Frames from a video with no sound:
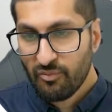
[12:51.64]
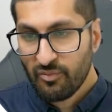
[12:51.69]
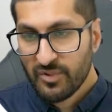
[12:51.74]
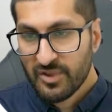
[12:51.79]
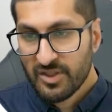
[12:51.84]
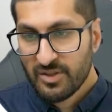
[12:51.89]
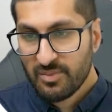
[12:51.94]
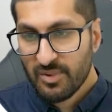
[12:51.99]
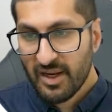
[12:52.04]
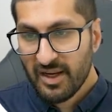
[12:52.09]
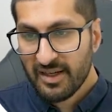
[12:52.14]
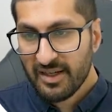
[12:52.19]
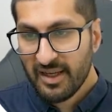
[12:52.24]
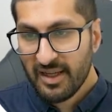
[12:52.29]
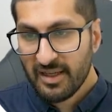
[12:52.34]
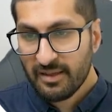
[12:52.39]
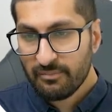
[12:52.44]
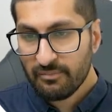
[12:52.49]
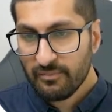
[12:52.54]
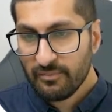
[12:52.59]
Display
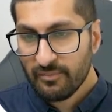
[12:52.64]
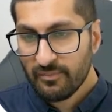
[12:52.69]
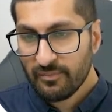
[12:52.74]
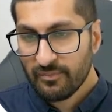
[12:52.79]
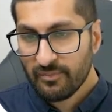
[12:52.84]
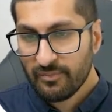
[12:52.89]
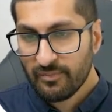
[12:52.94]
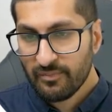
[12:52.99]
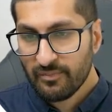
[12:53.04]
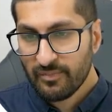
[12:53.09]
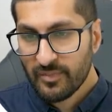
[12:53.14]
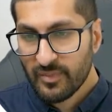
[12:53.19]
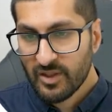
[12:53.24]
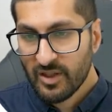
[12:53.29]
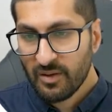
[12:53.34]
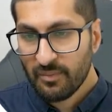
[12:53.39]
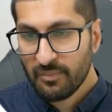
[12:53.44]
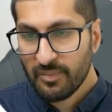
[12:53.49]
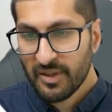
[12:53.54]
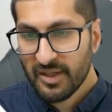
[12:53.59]
name,
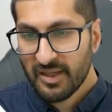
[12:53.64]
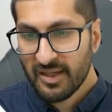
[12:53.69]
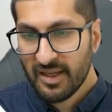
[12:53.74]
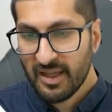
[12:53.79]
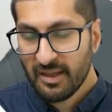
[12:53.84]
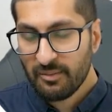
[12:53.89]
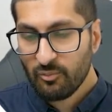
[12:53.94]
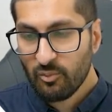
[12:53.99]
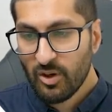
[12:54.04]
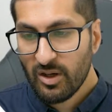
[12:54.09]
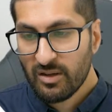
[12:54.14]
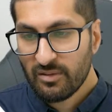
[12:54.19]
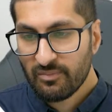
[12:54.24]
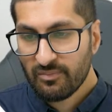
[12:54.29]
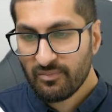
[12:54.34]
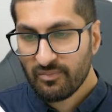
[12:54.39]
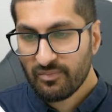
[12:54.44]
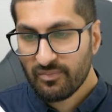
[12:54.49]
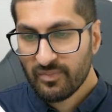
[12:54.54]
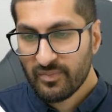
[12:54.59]
company name,
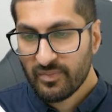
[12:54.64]
well,